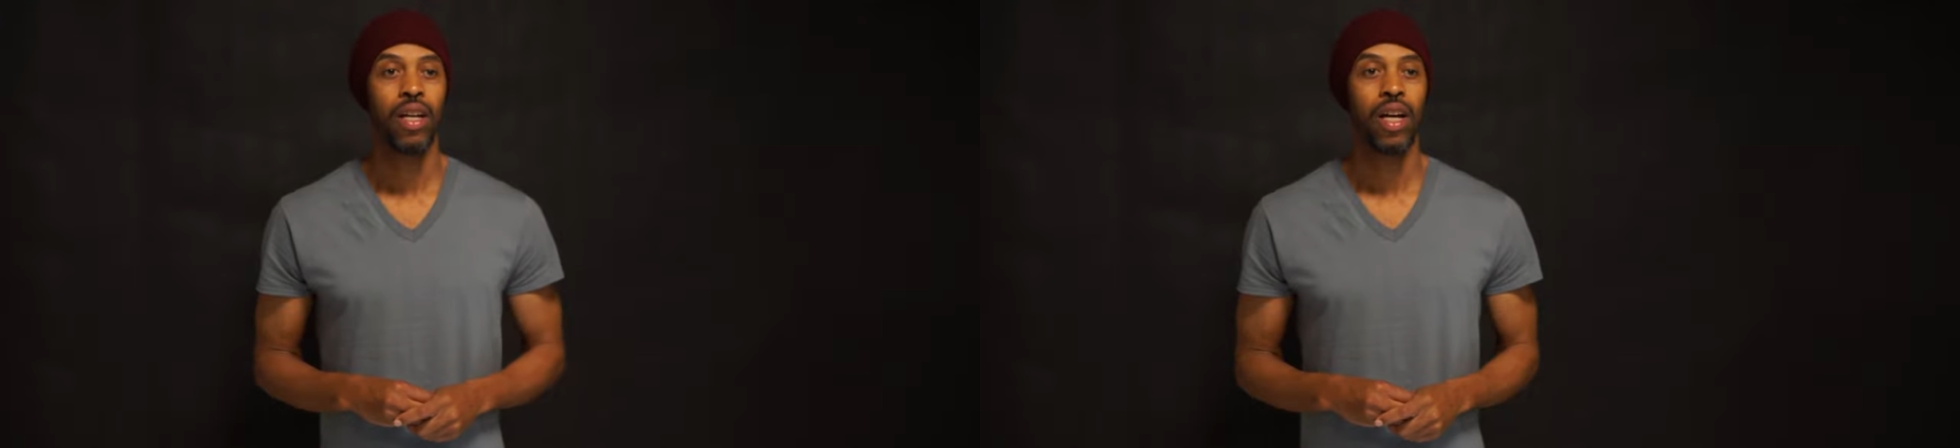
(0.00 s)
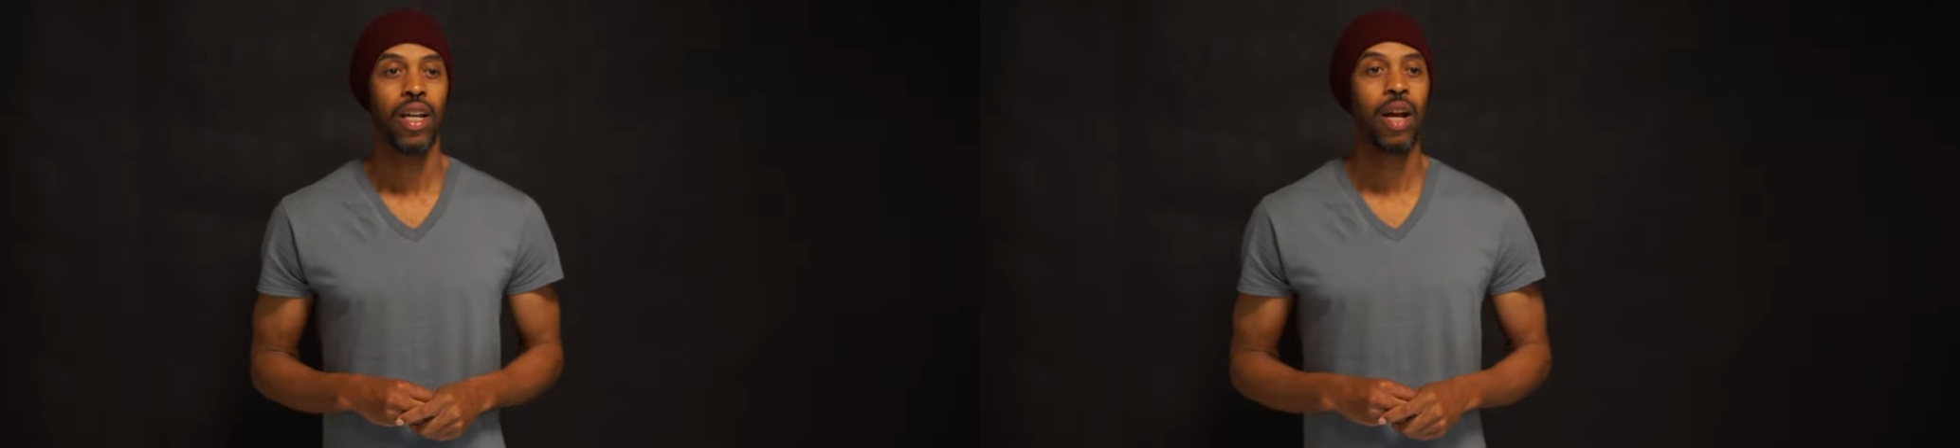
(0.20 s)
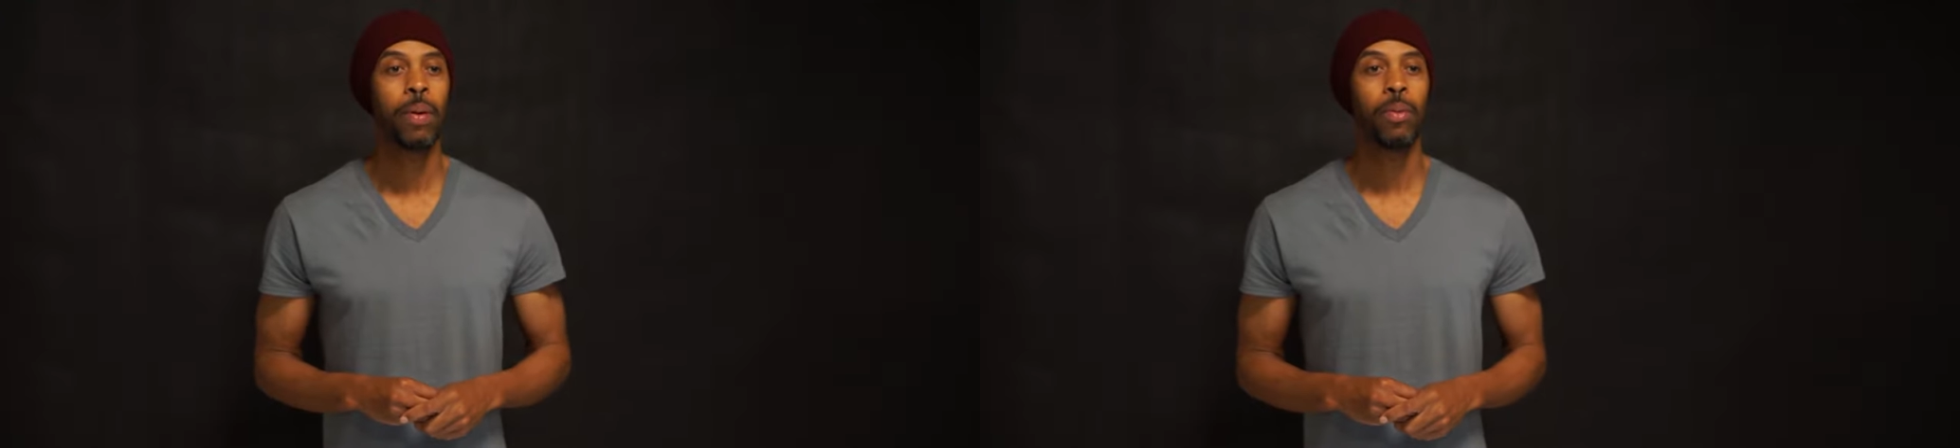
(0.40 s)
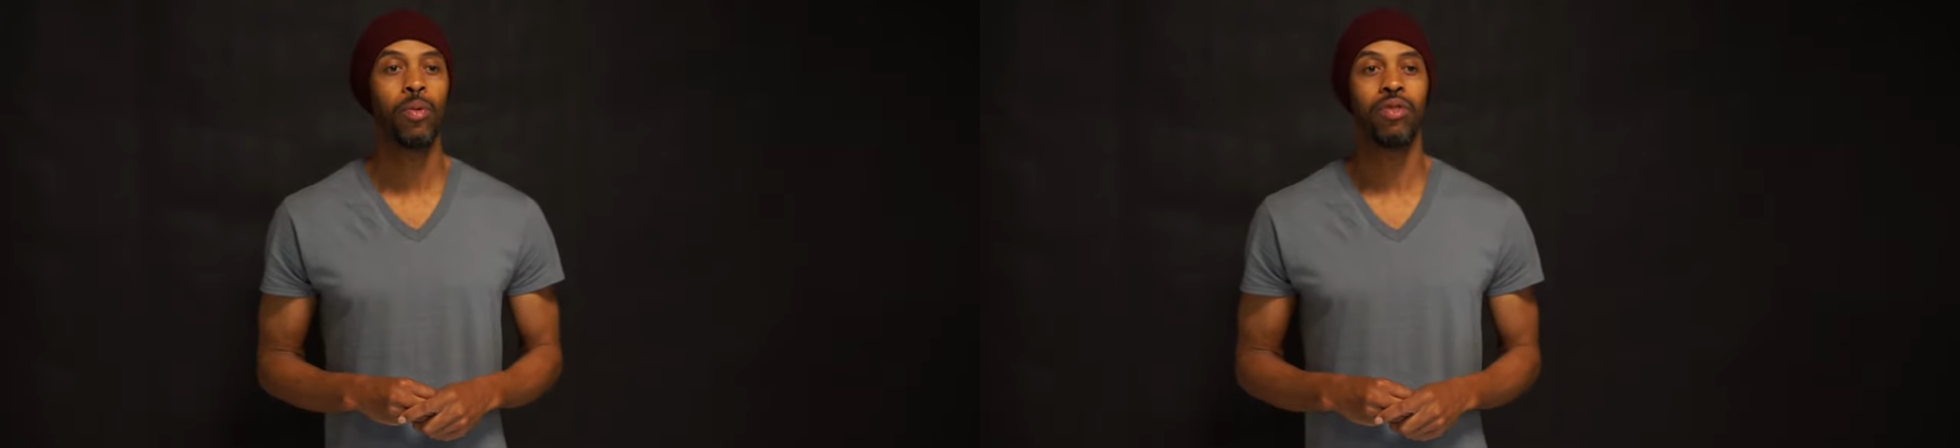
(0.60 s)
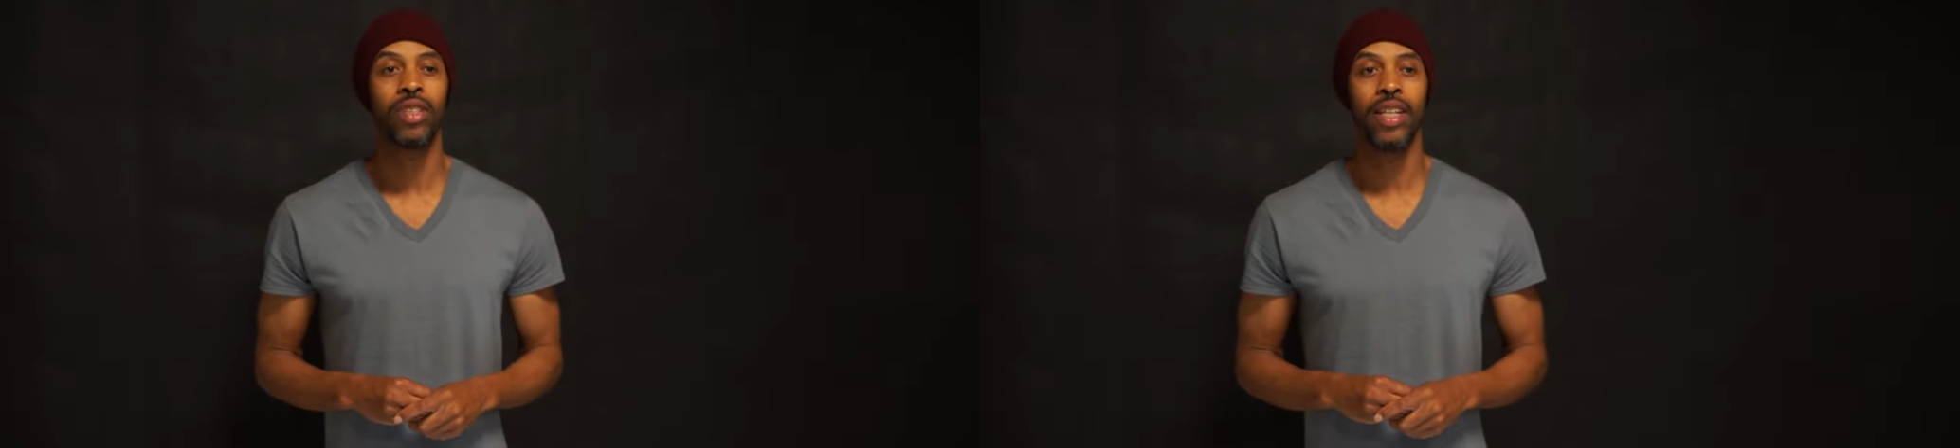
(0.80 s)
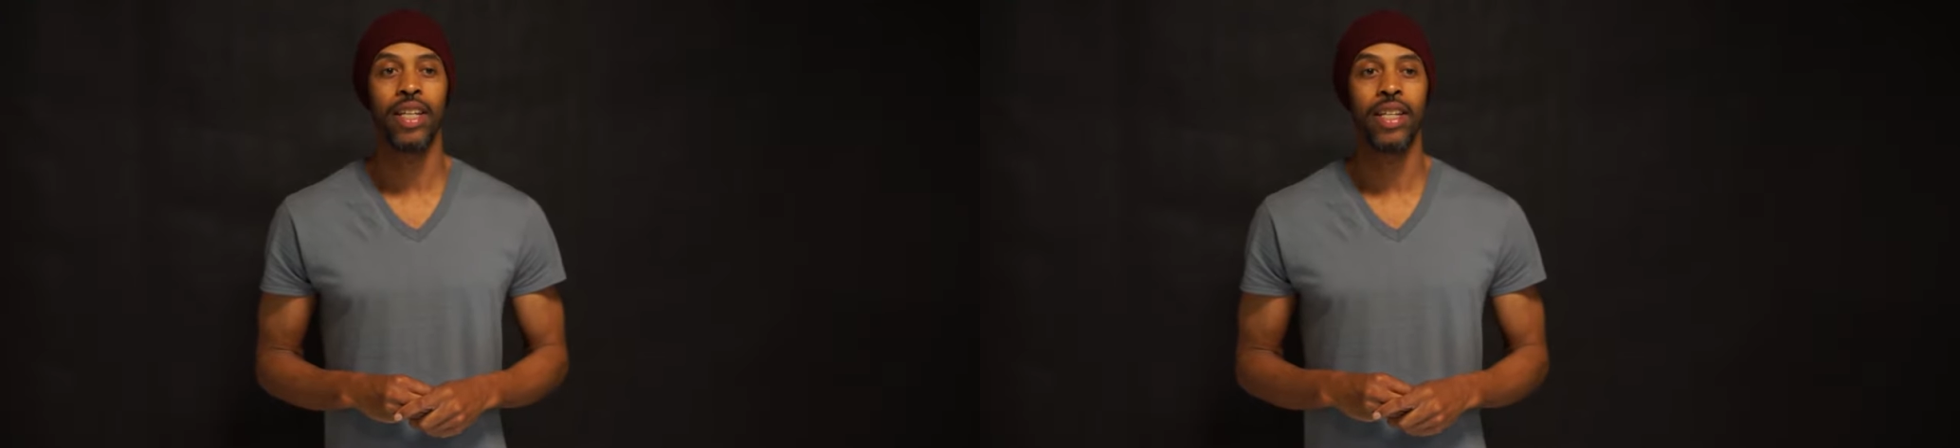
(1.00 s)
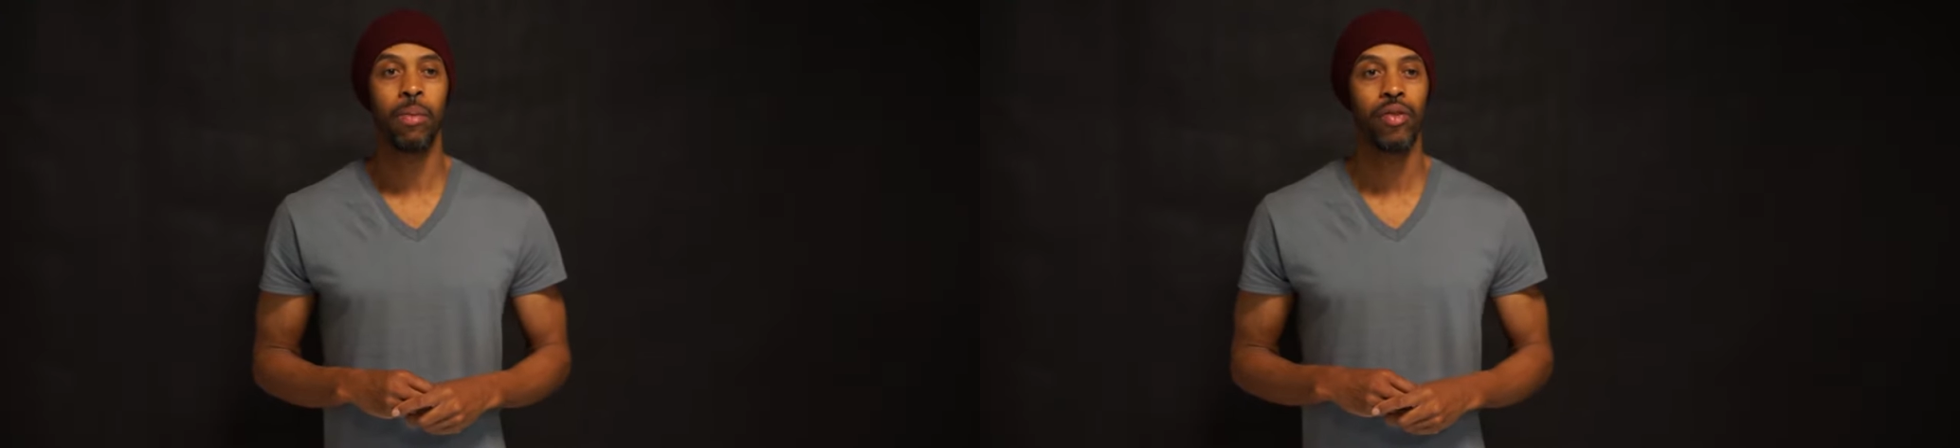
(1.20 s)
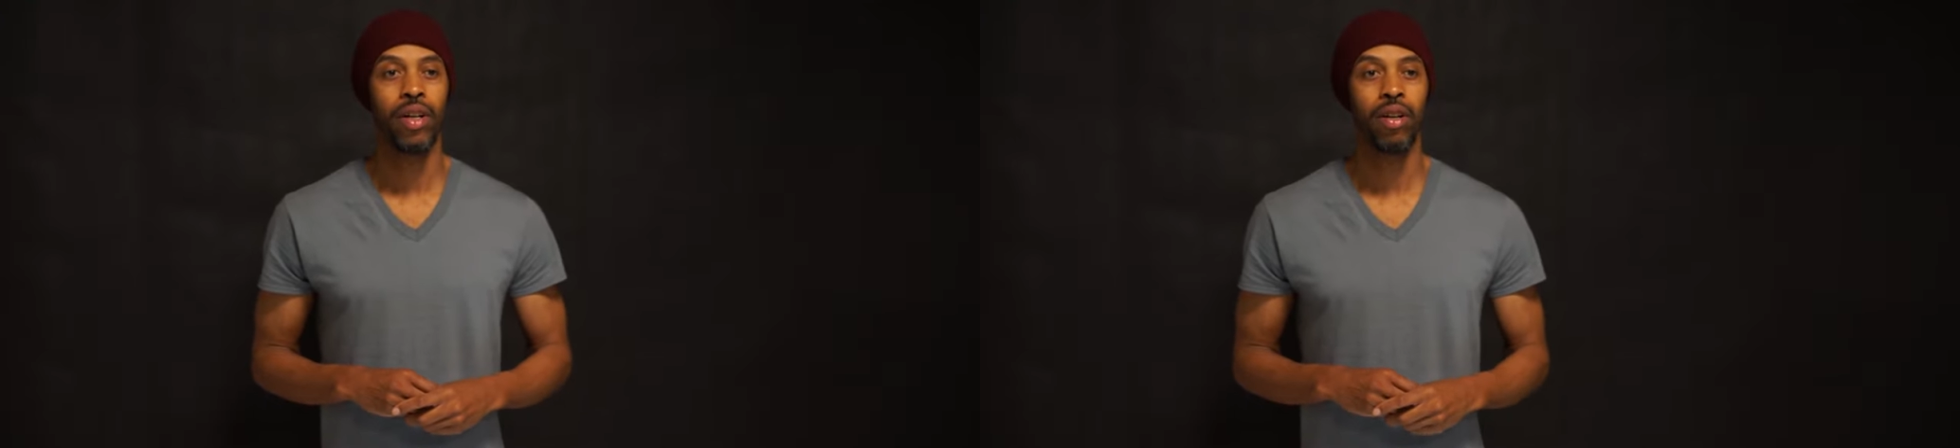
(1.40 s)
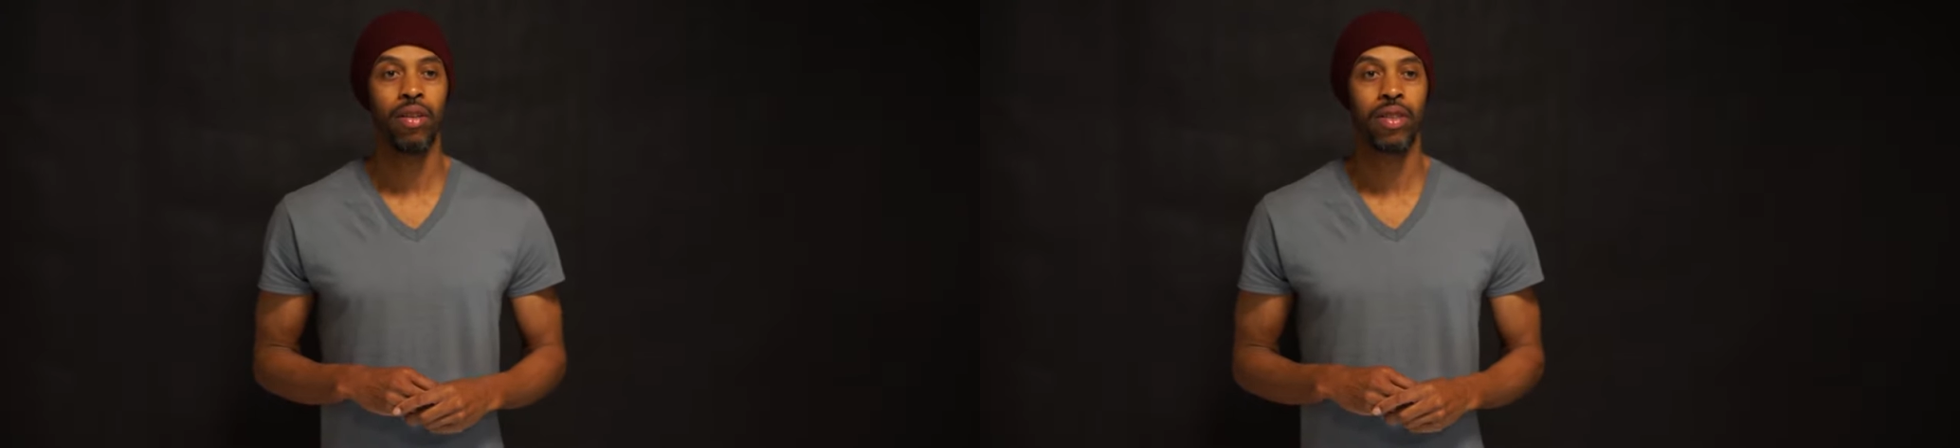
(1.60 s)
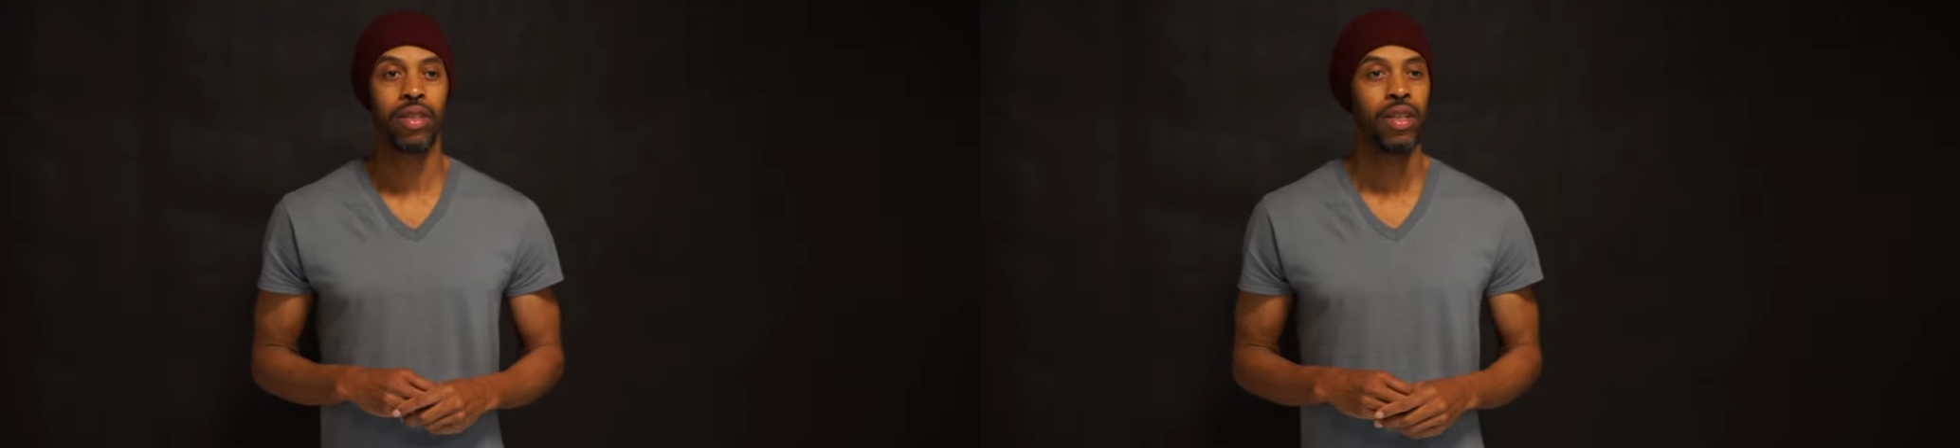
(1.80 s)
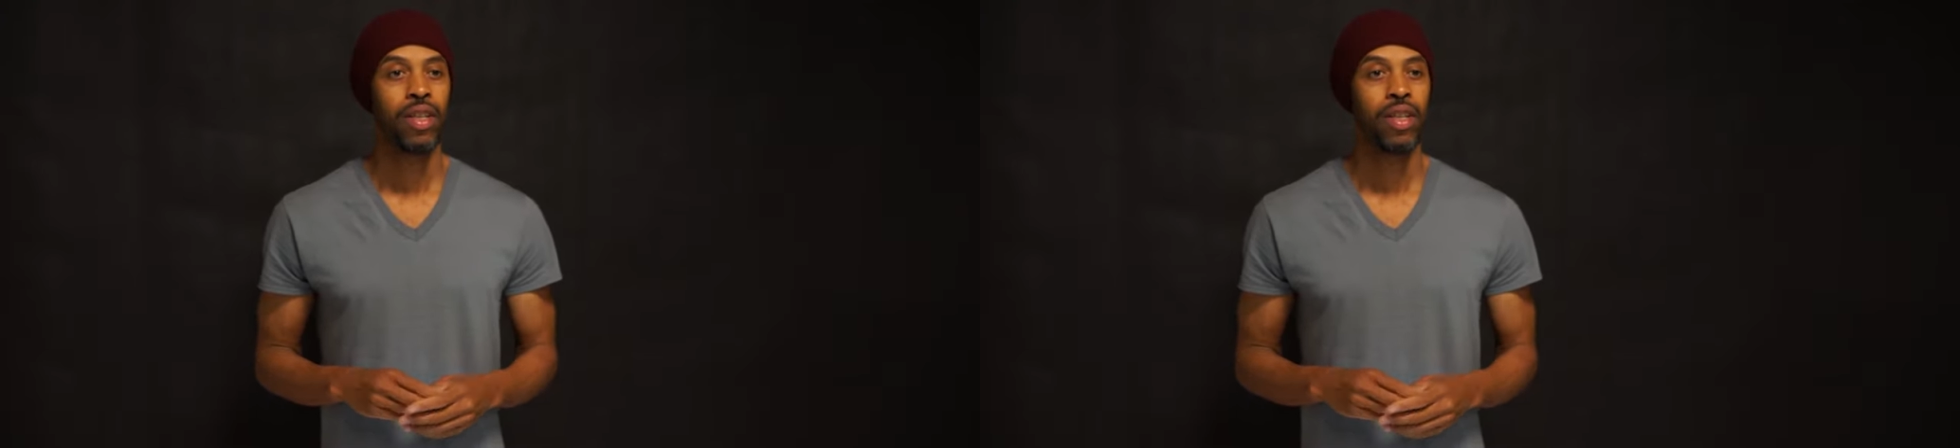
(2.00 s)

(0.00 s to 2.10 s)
A lot of people will send in demo reels